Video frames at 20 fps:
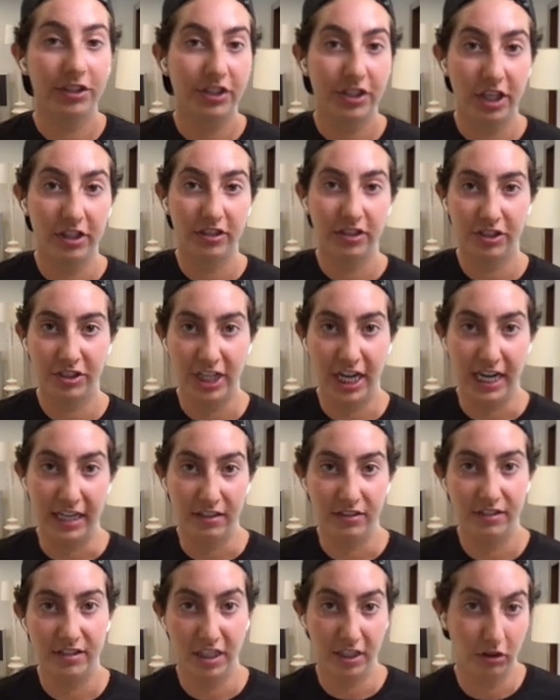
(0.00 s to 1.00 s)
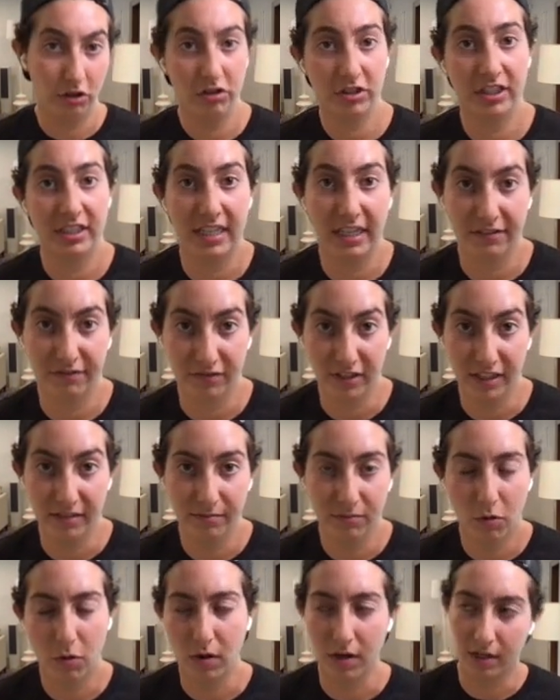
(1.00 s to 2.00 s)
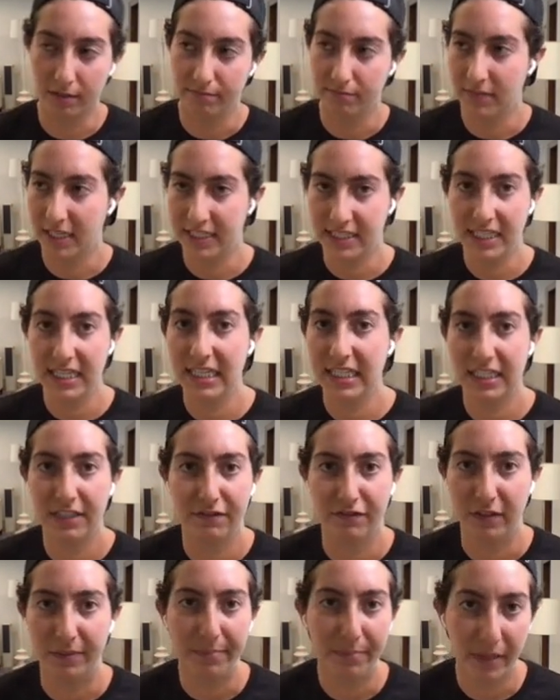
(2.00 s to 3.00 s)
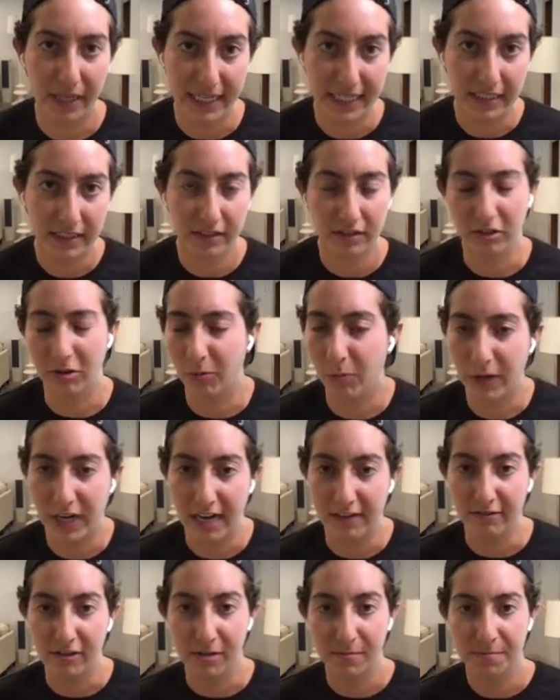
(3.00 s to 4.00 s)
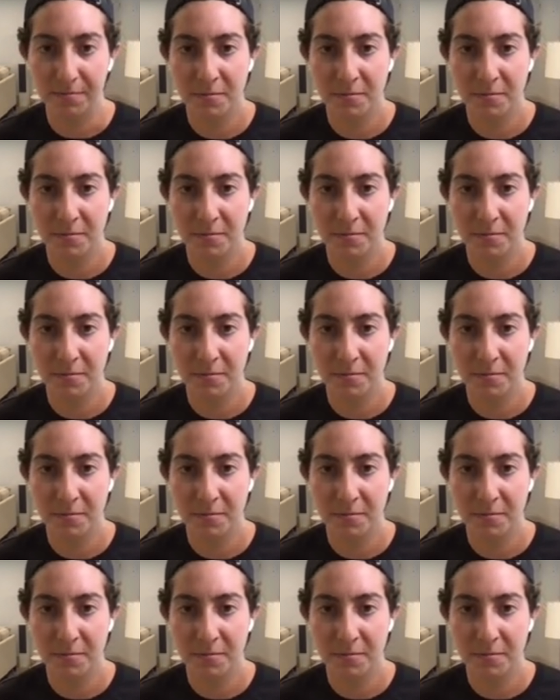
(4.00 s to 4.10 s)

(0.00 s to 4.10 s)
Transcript: chunks changed. It looks different, or it's in a different place, or whatever.